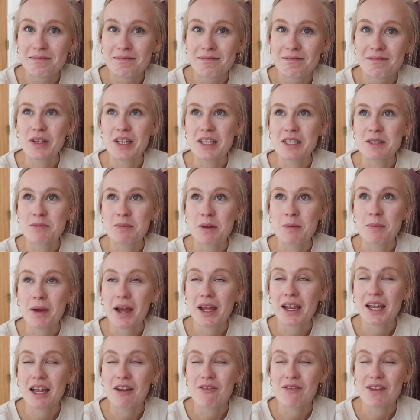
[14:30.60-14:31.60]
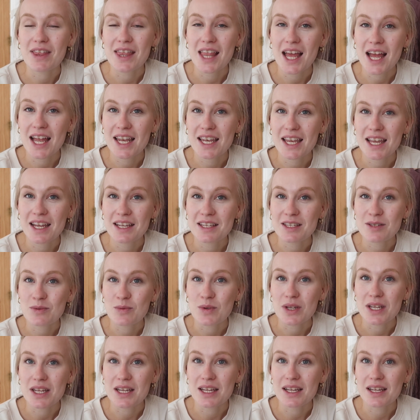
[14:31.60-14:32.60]
Need to be packing for that next
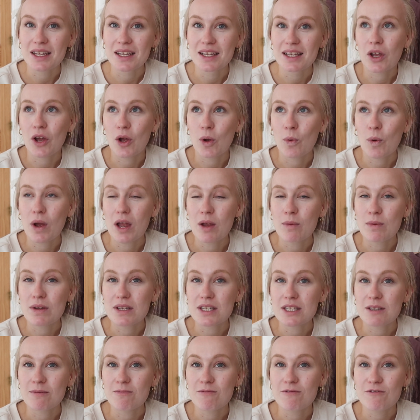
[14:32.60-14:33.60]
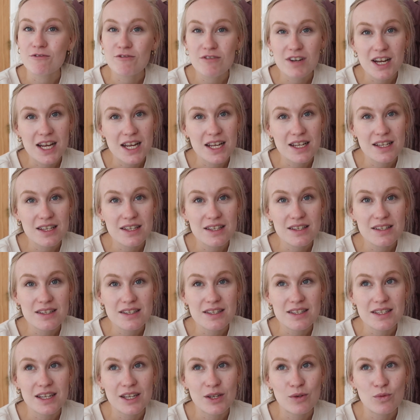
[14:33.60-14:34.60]
week. Go away with some
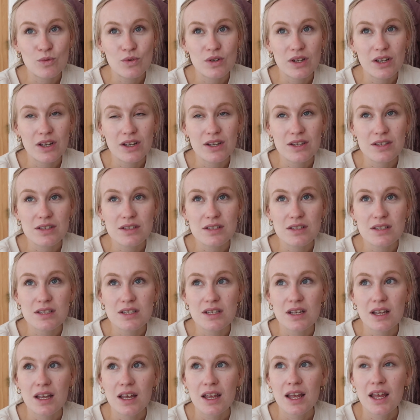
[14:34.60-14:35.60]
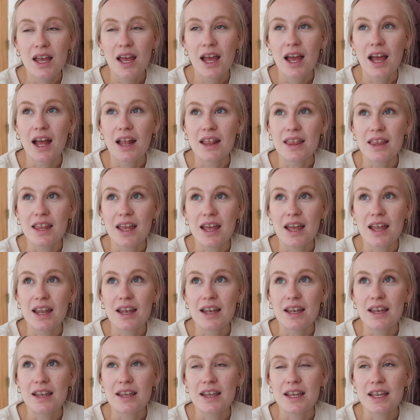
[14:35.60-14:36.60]
friends in August, and
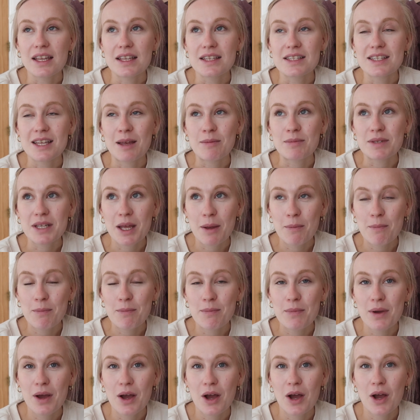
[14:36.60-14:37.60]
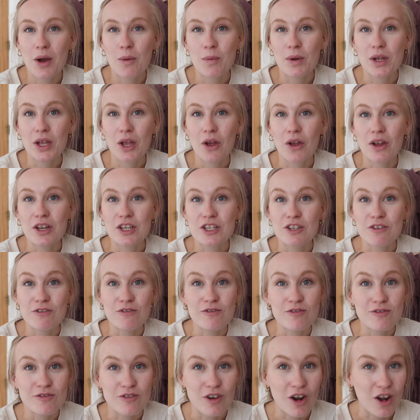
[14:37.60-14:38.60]
then in September we're going to
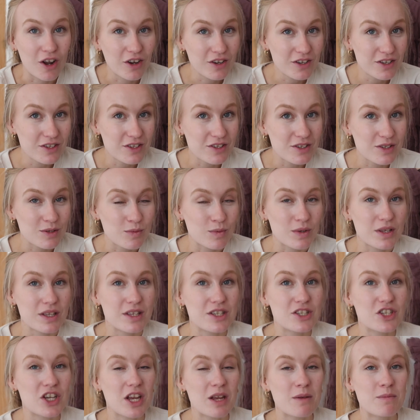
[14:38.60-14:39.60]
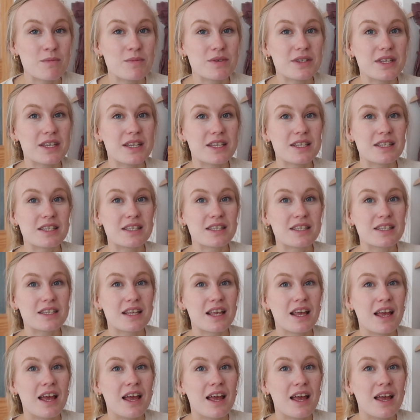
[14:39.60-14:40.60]
France with James's
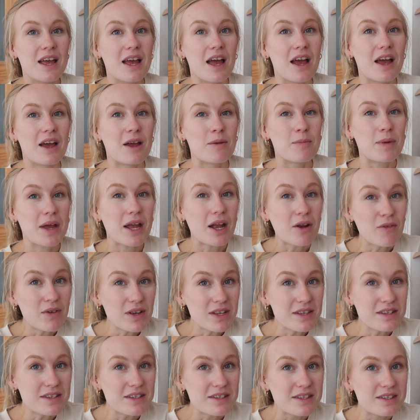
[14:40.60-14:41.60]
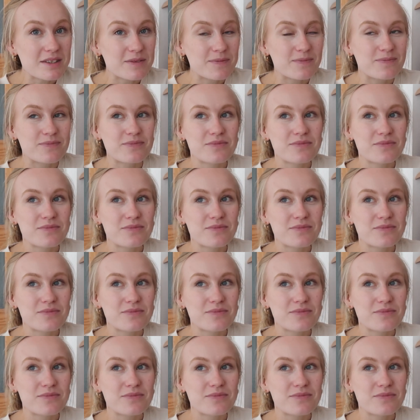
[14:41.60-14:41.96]
parents.